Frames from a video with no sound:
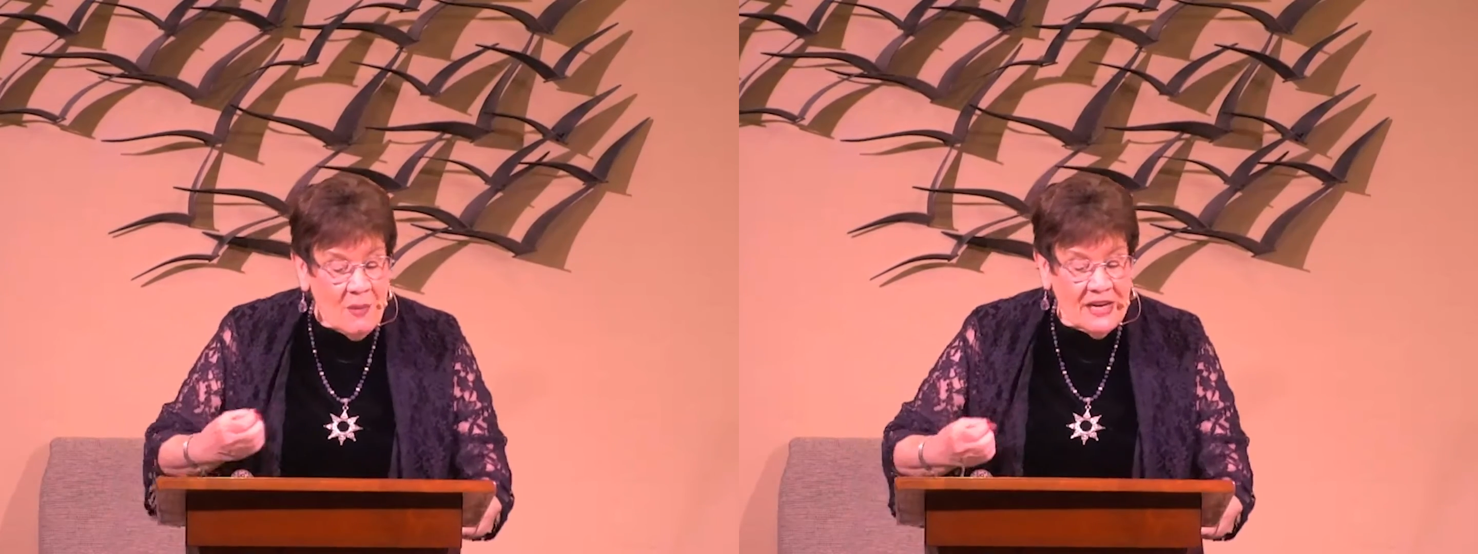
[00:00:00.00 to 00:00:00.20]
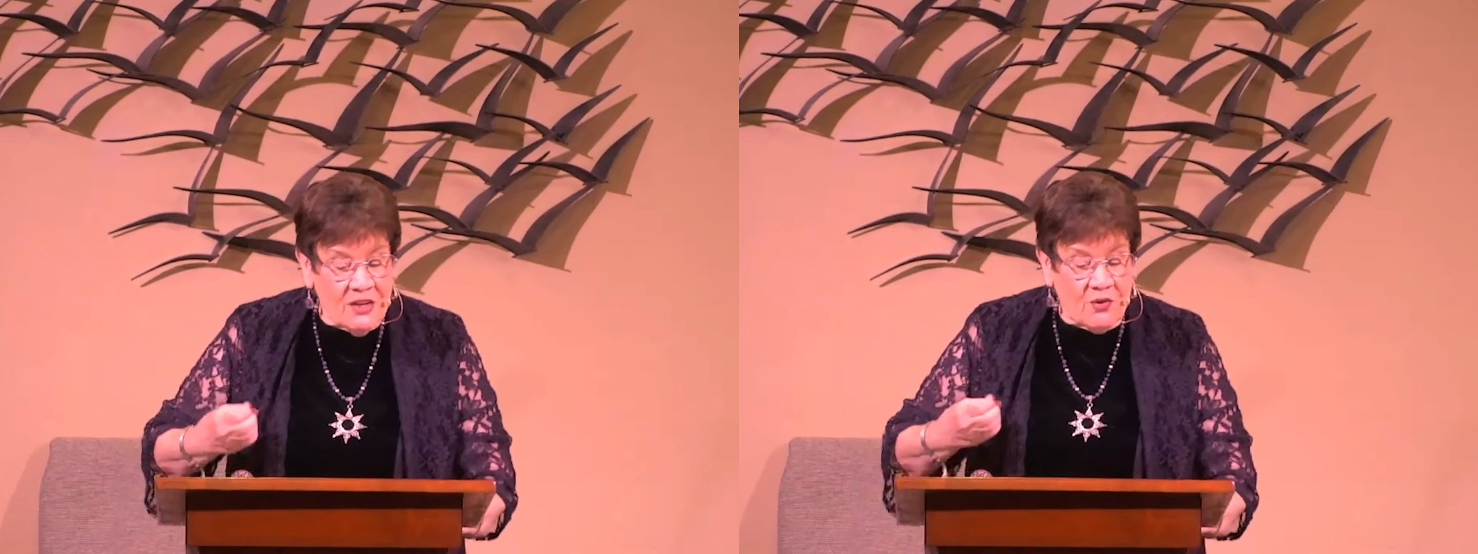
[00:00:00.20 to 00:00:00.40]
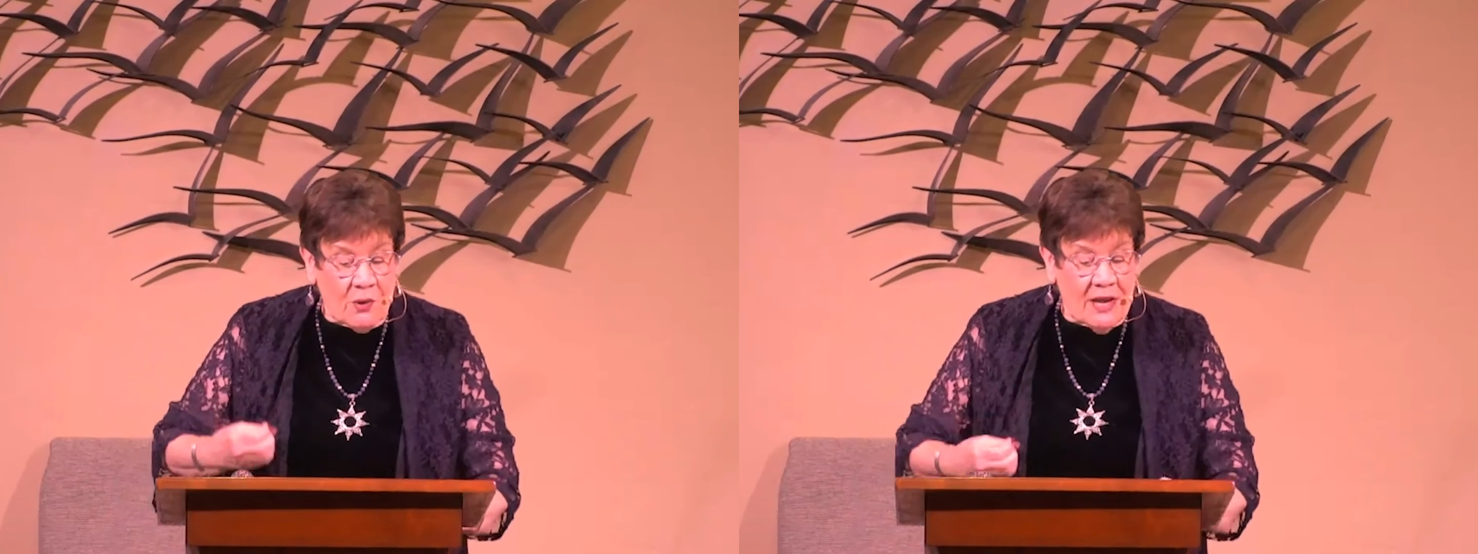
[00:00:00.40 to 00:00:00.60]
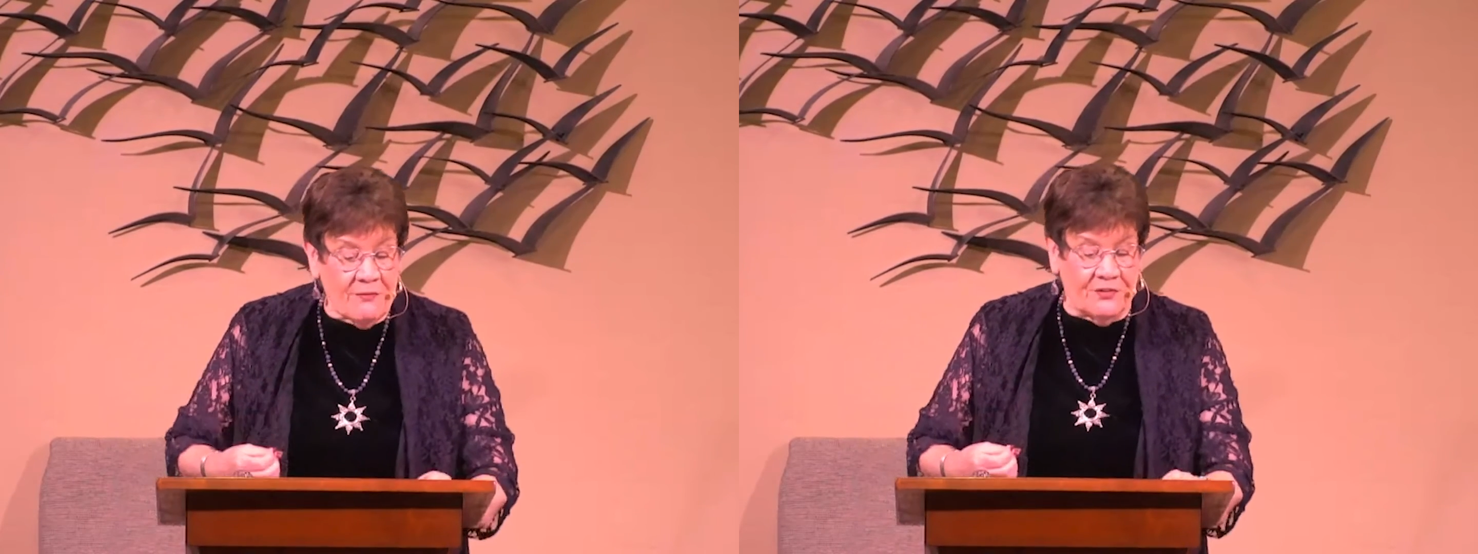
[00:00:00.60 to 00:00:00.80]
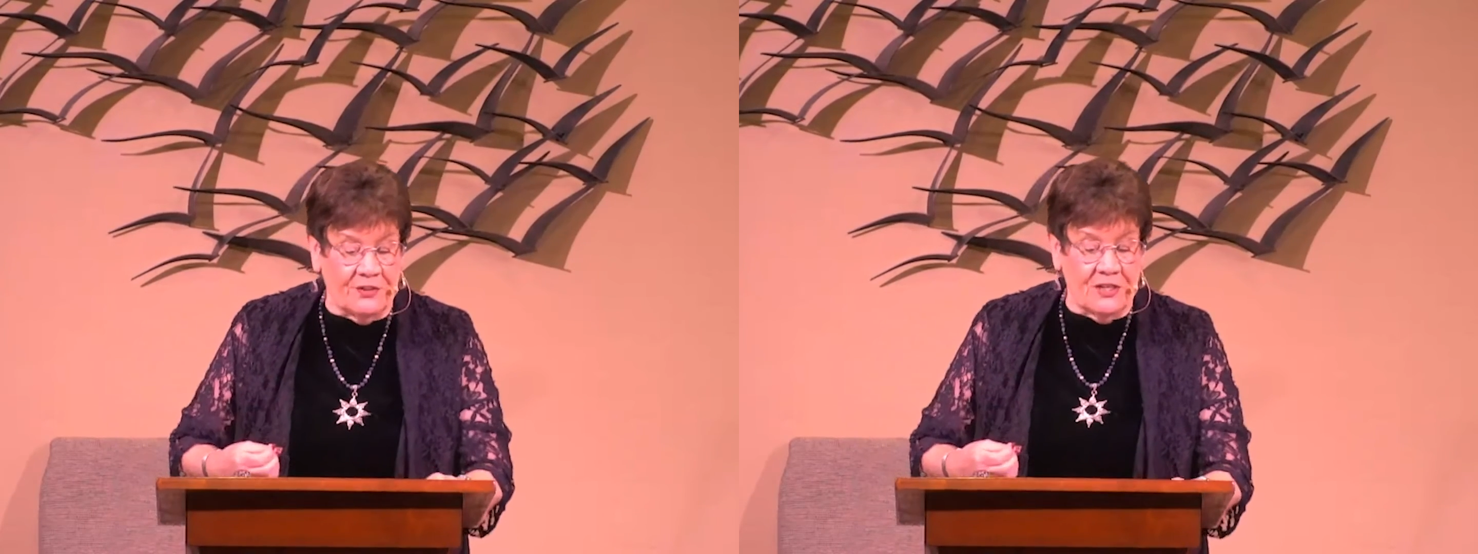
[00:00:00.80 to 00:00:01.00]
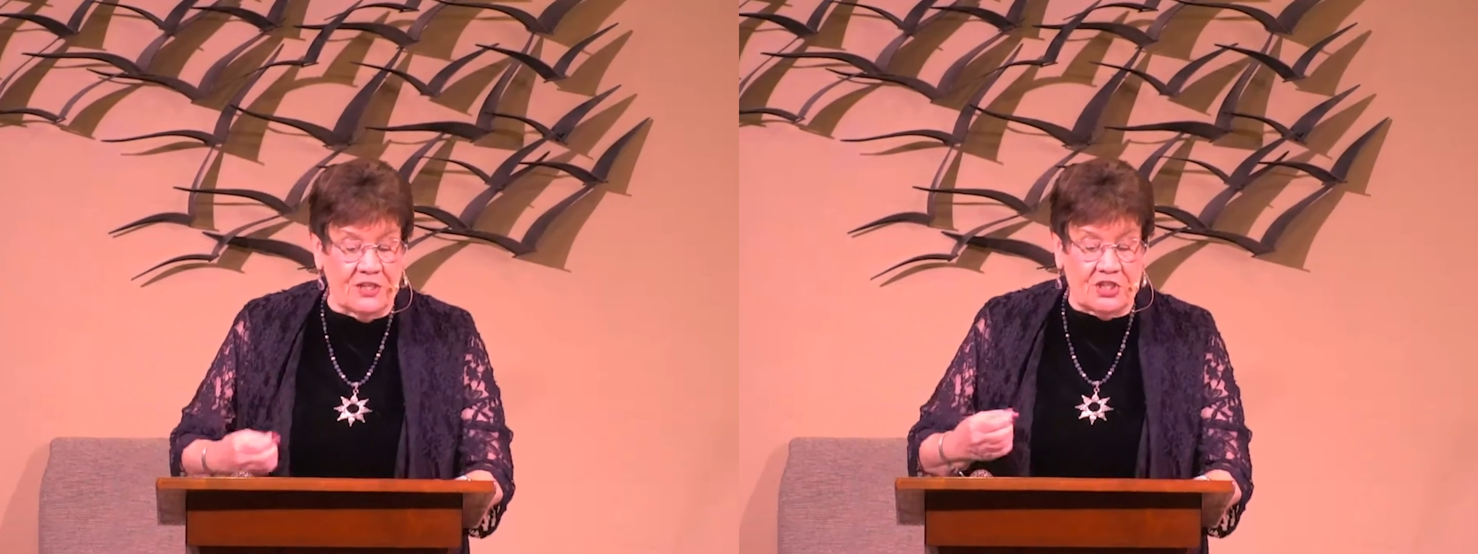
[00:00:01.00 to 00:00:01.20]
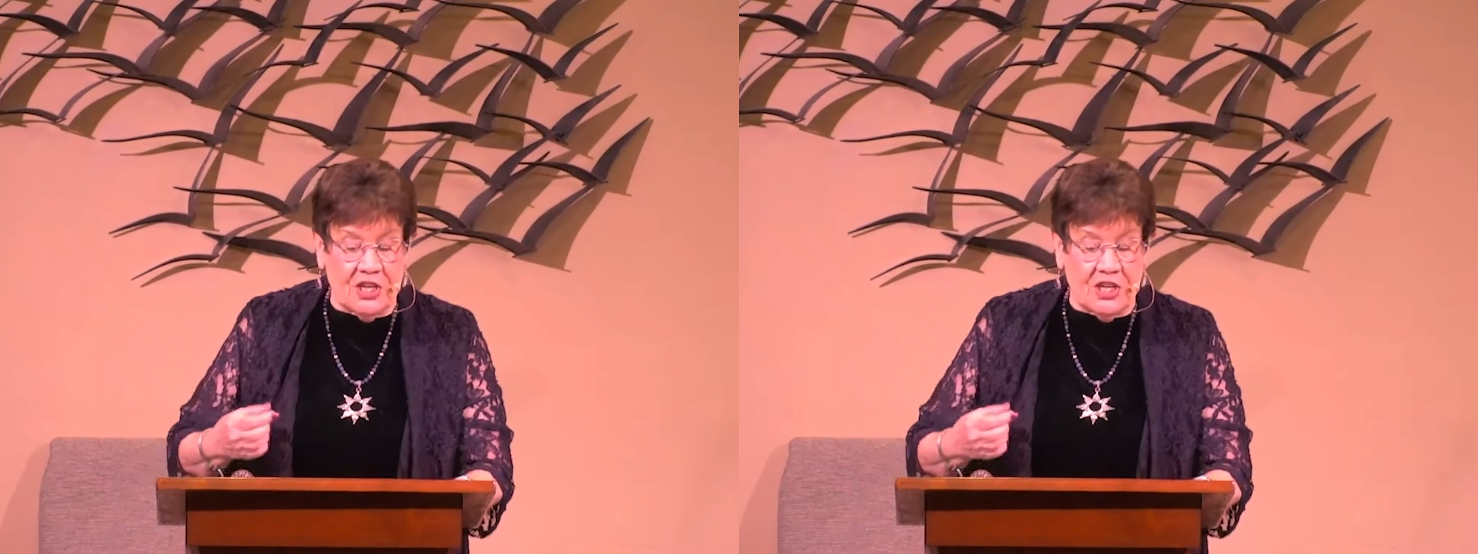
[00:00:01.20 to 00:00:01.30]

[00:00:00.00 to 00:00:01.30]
might gratefulness